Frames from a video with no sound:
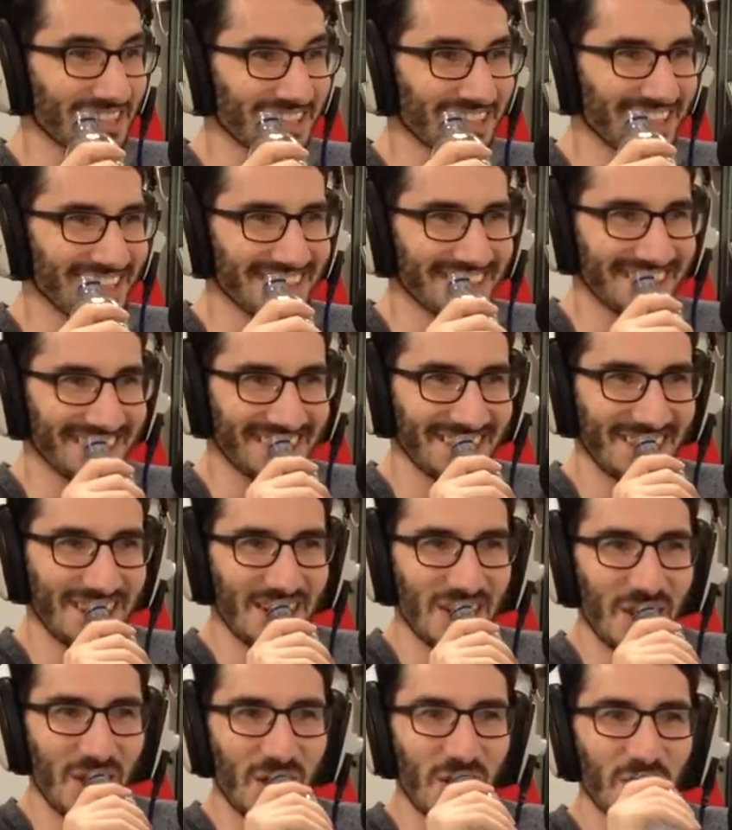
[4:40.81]
Good luck.
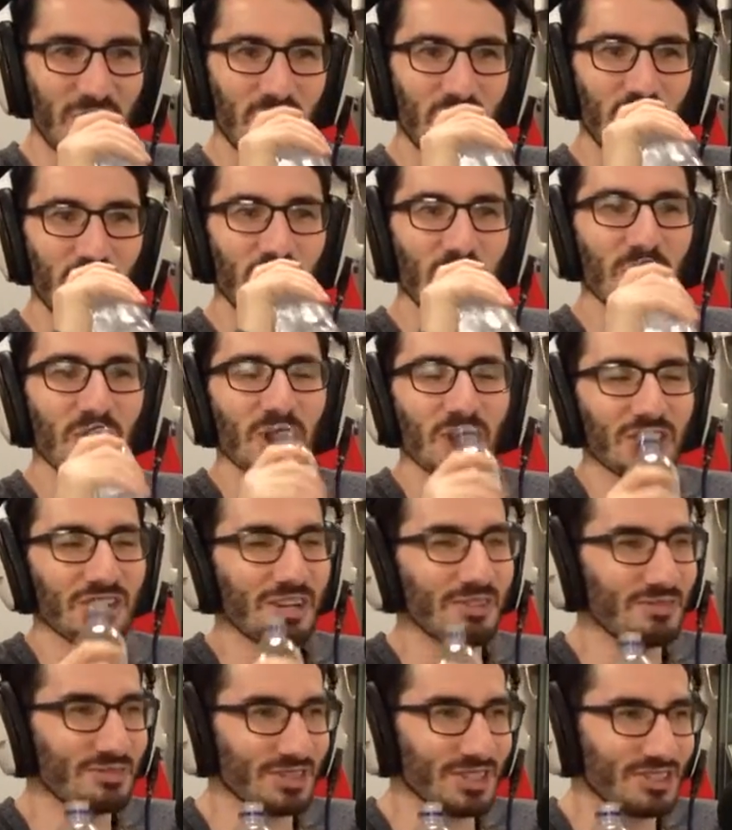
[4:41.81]

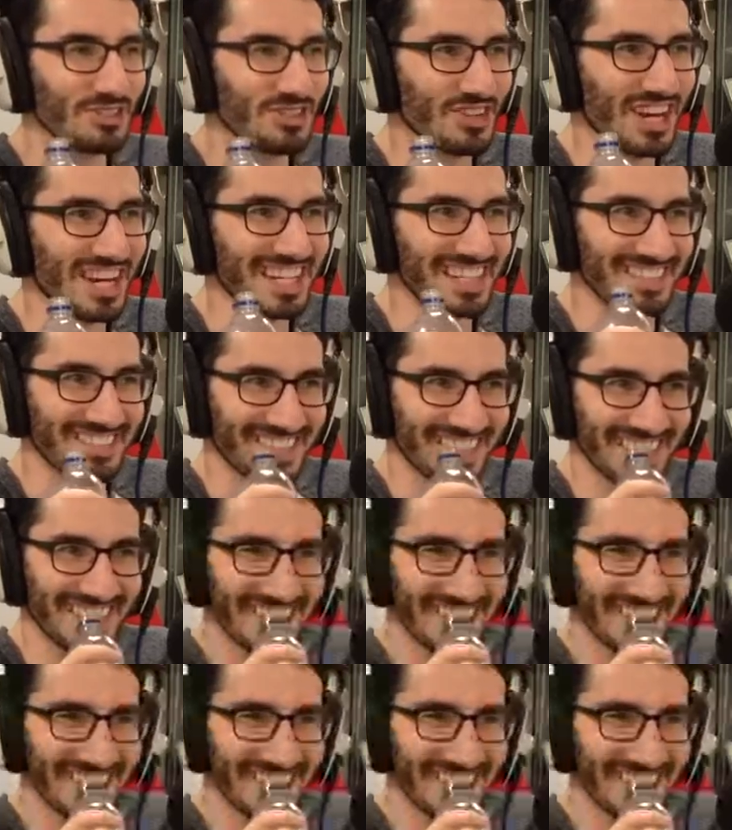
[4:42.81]
You're in for a treat.